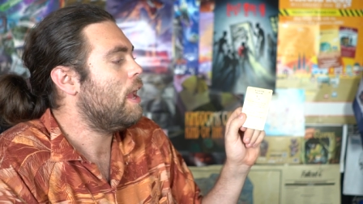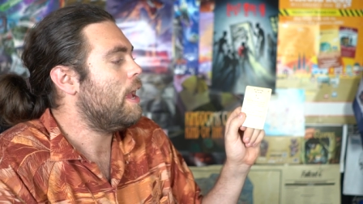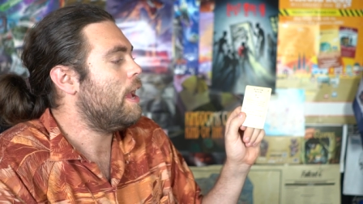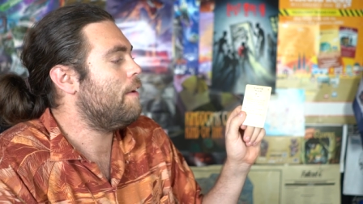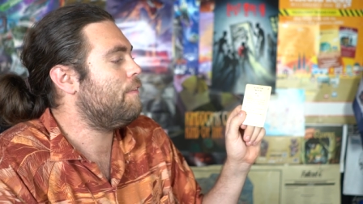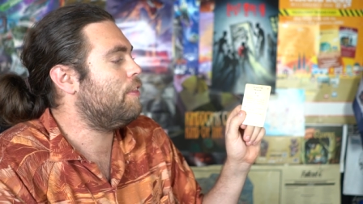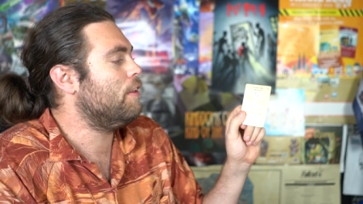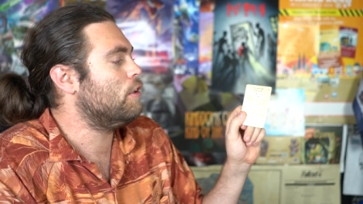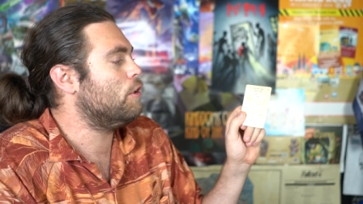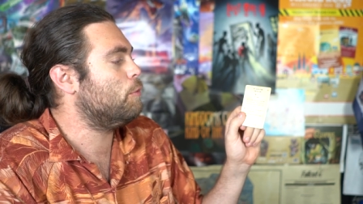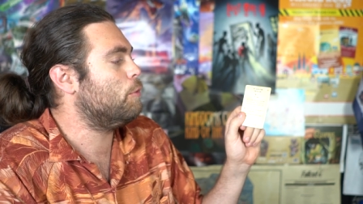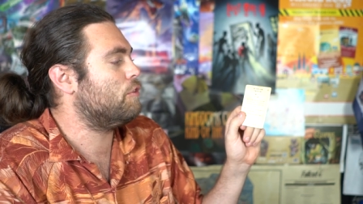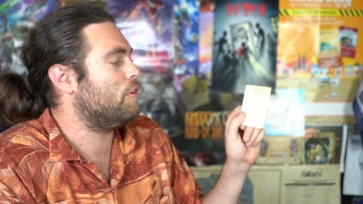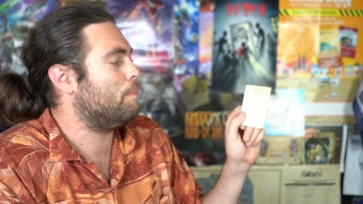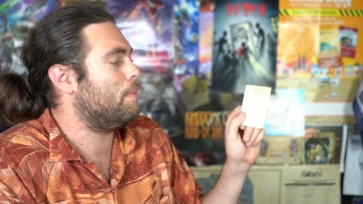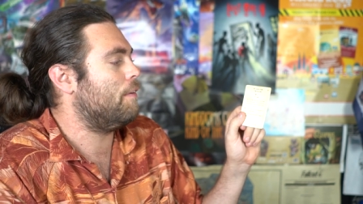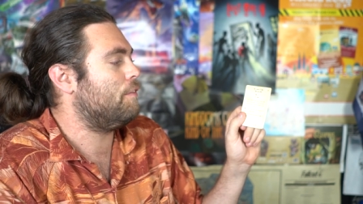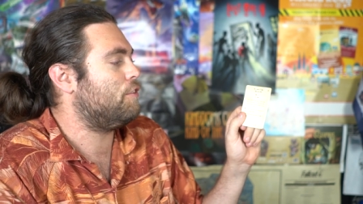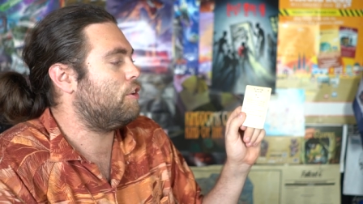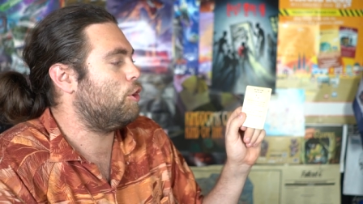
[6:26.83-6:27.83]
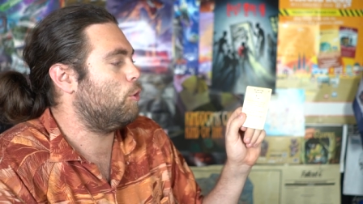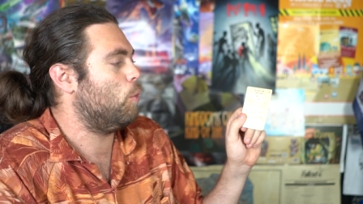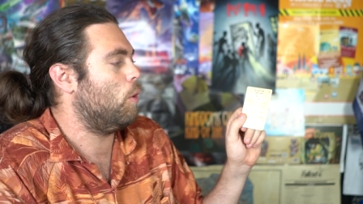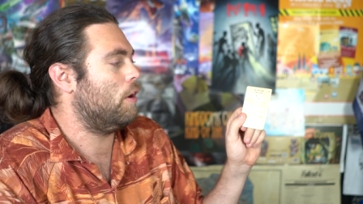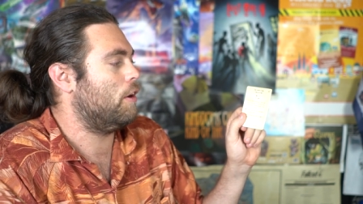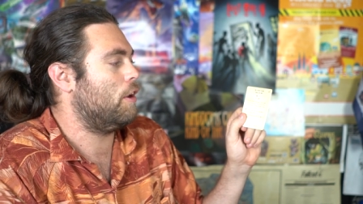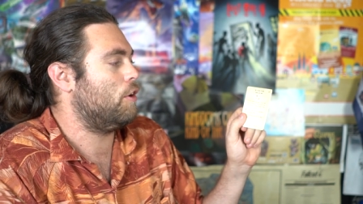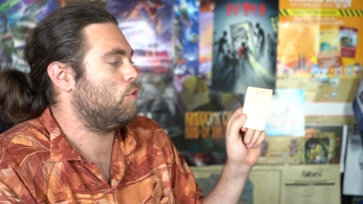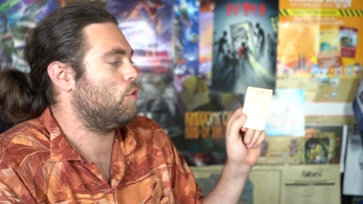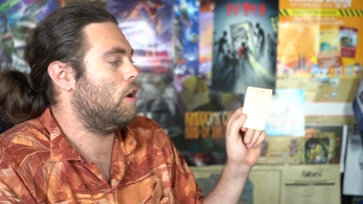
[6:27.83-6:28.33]
If the loot was above tier
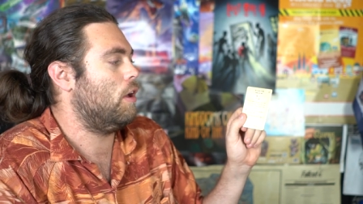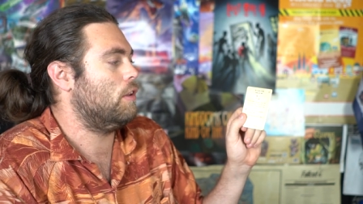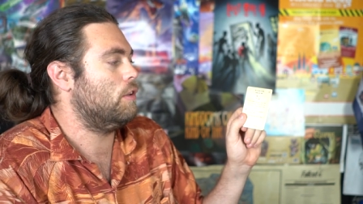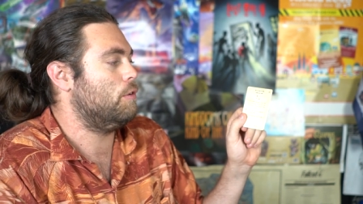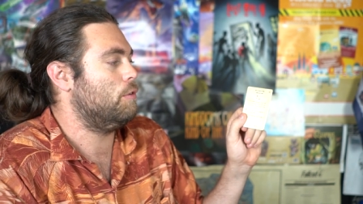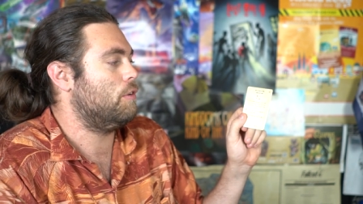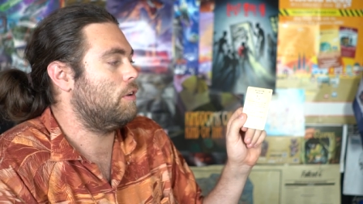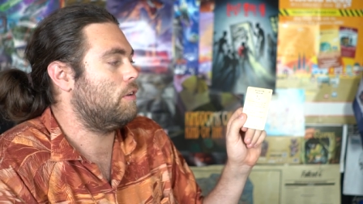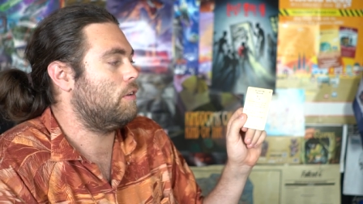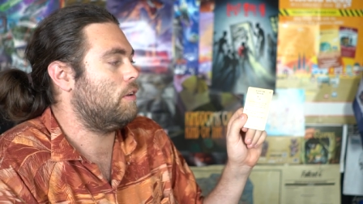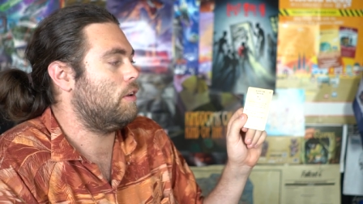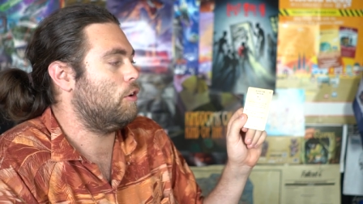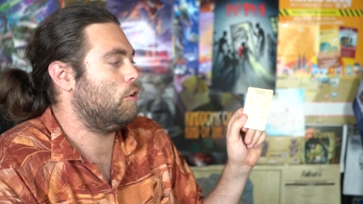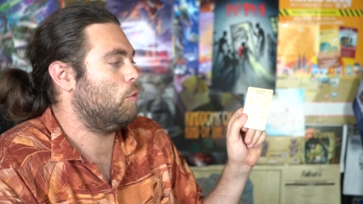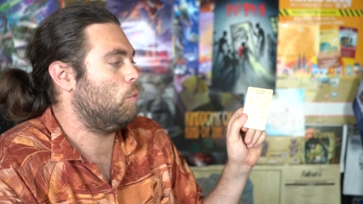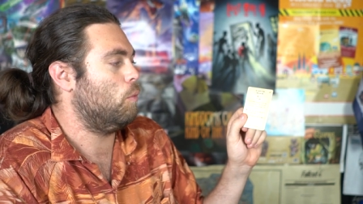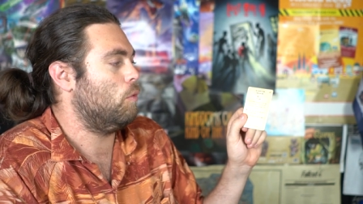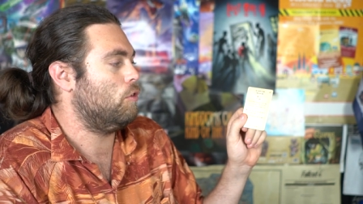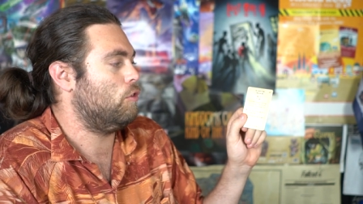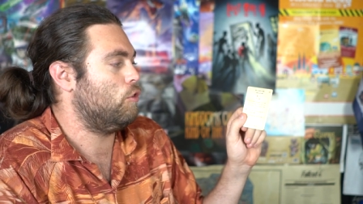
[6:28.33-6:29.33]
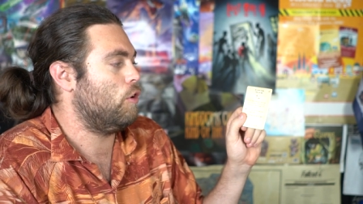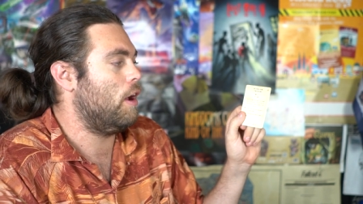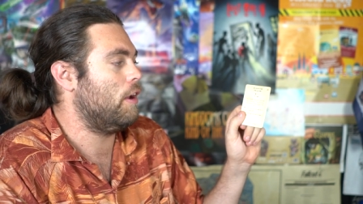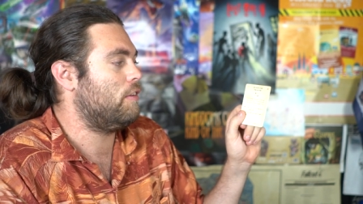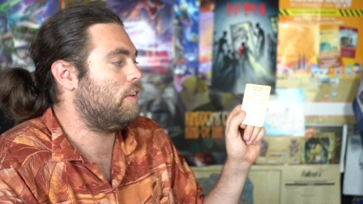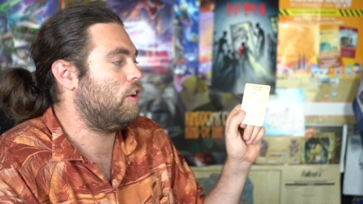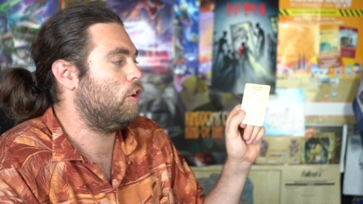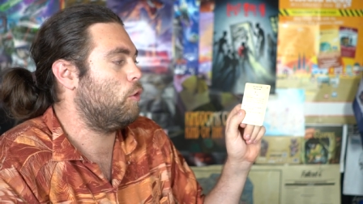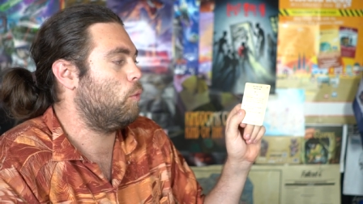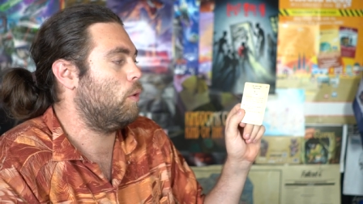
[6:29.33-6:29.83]
1, draw loot tier draw
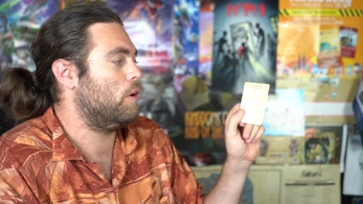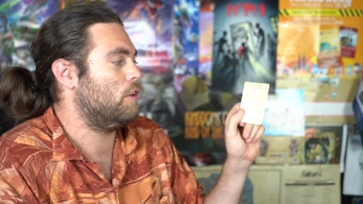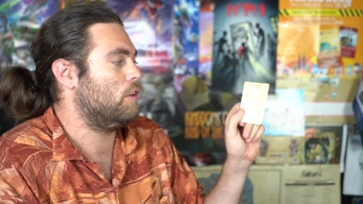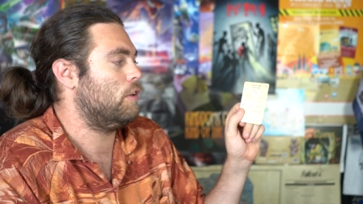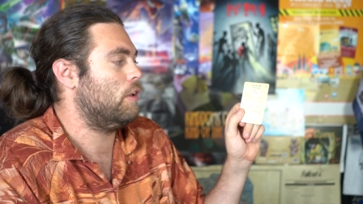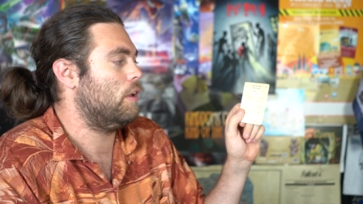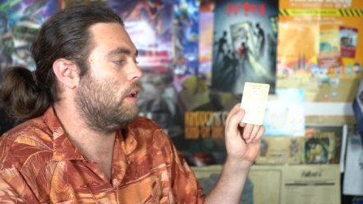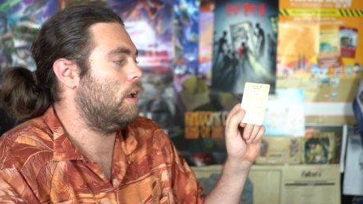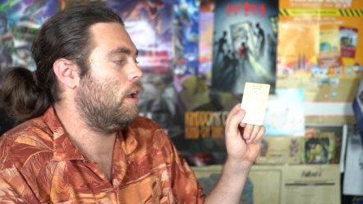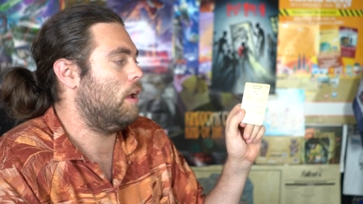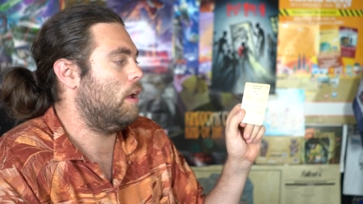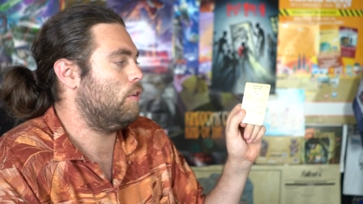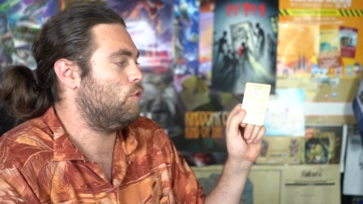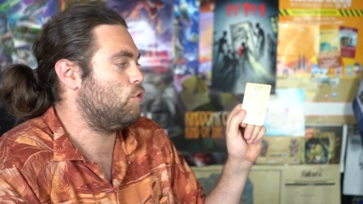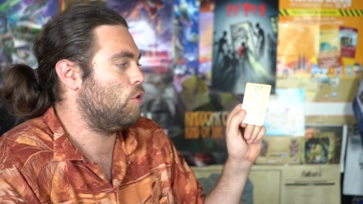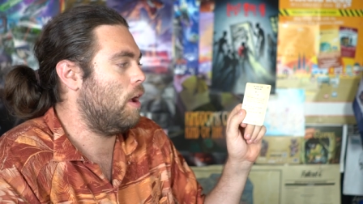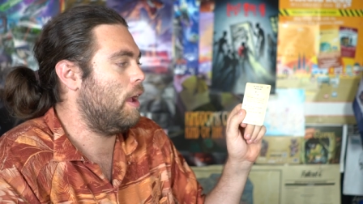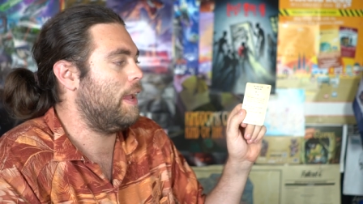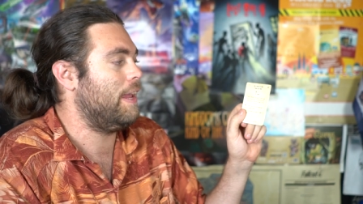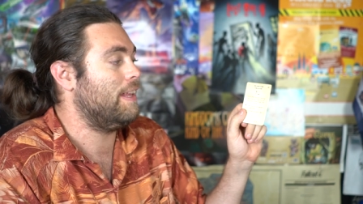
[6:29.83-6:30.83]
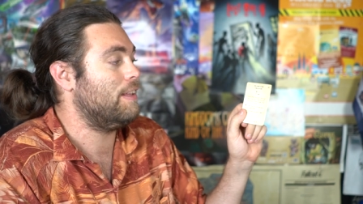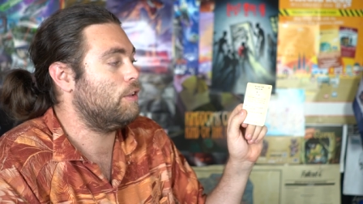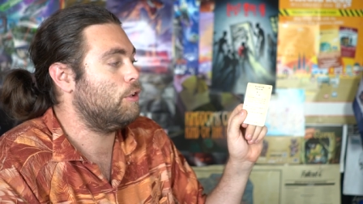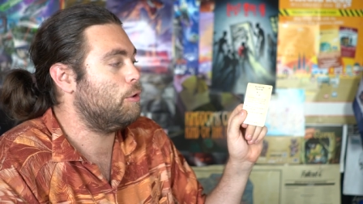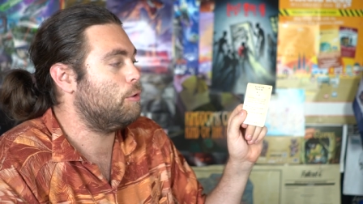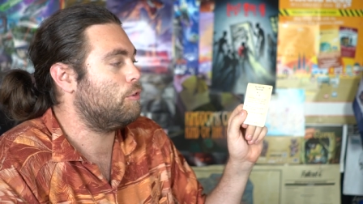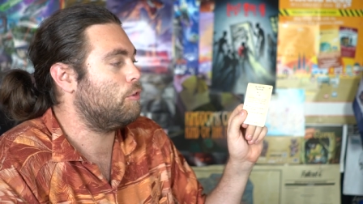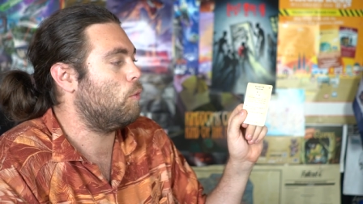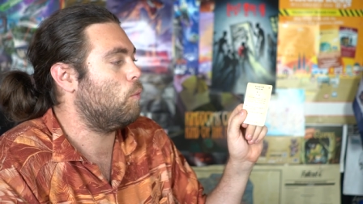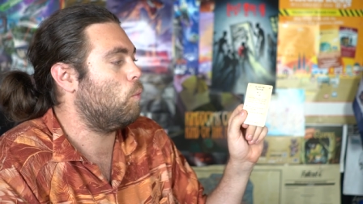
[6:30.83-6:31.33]
tier 1 uh, draw a
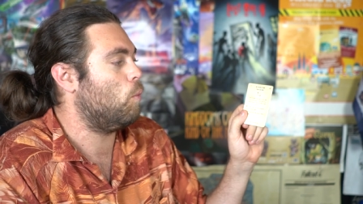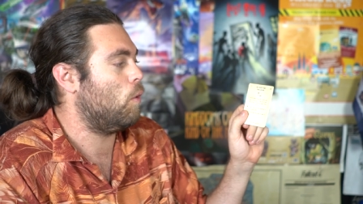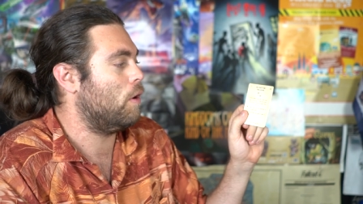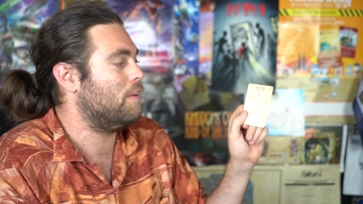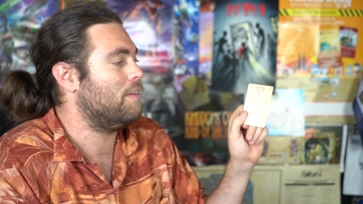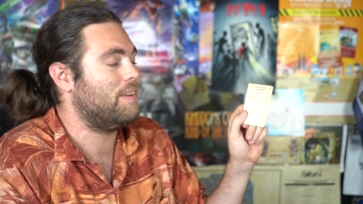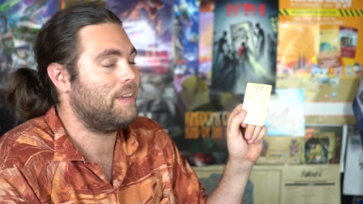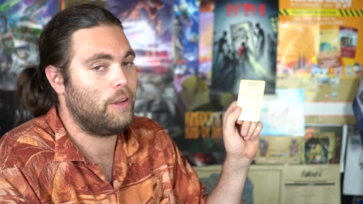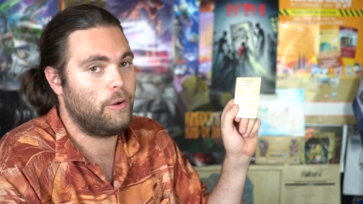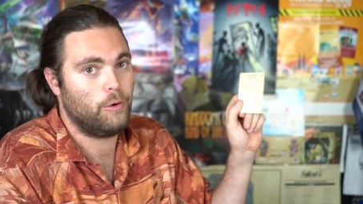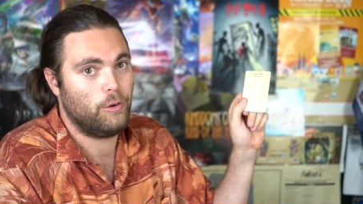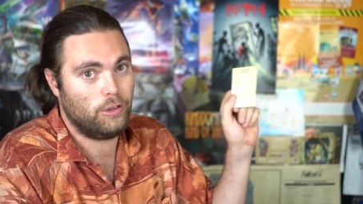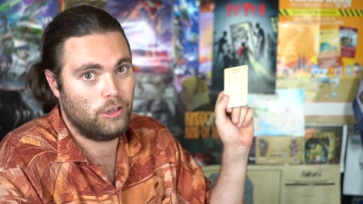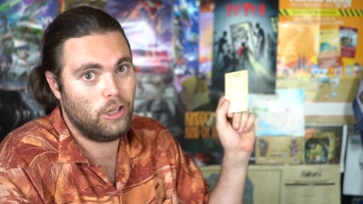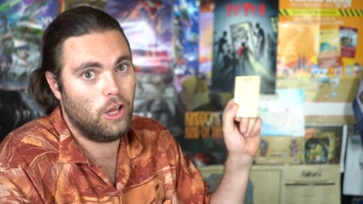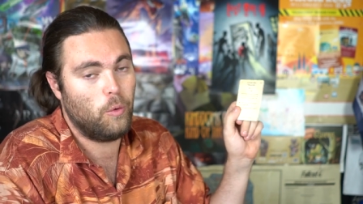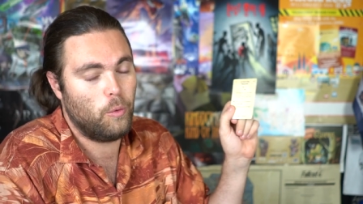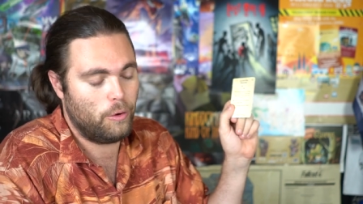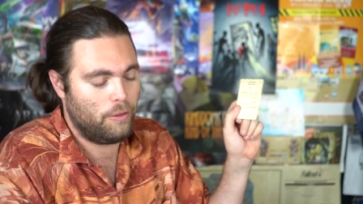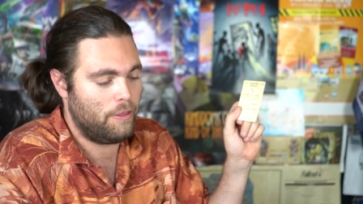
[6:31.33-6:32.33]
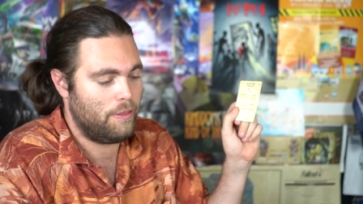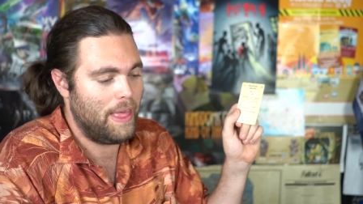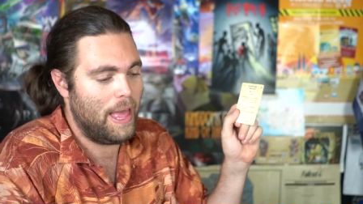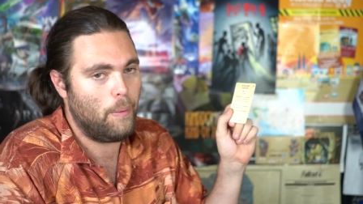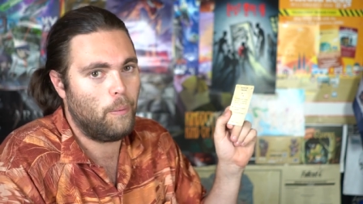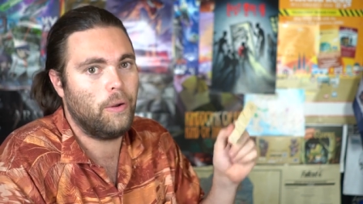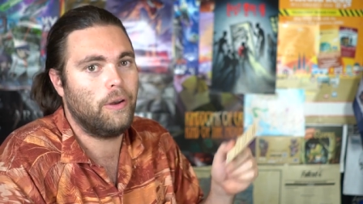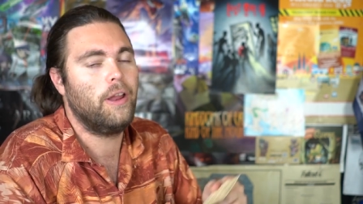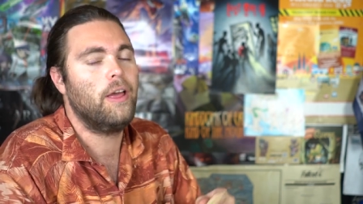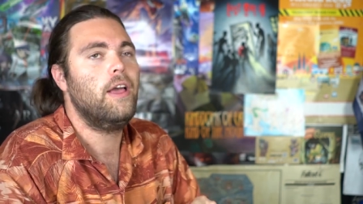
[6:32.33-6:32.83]
loot one tier lower than
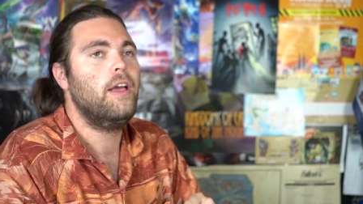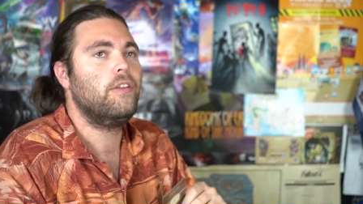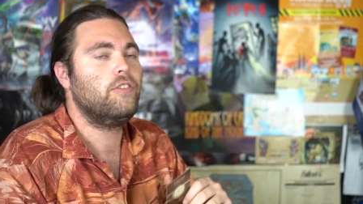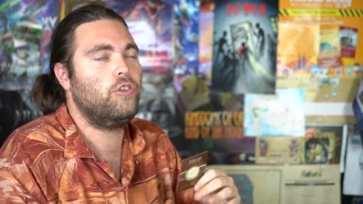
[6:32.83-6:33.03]
that one,